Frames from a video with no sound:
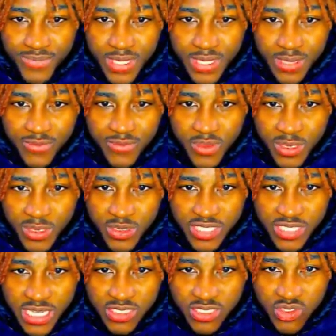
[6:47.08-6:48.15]
53
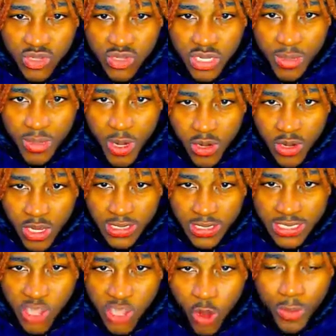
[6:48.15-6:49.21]
seconds, too. Come on. Let's
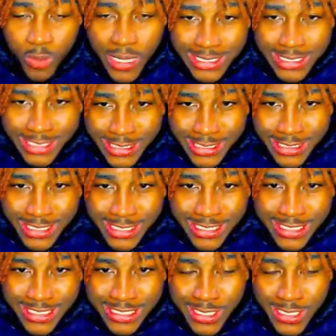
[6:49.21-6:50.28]
go, Bricks.
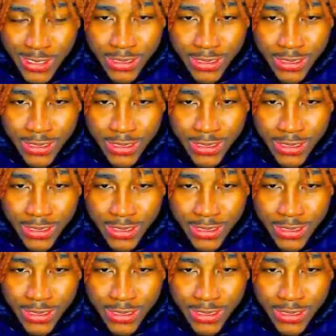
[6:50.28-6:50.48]
Let's go.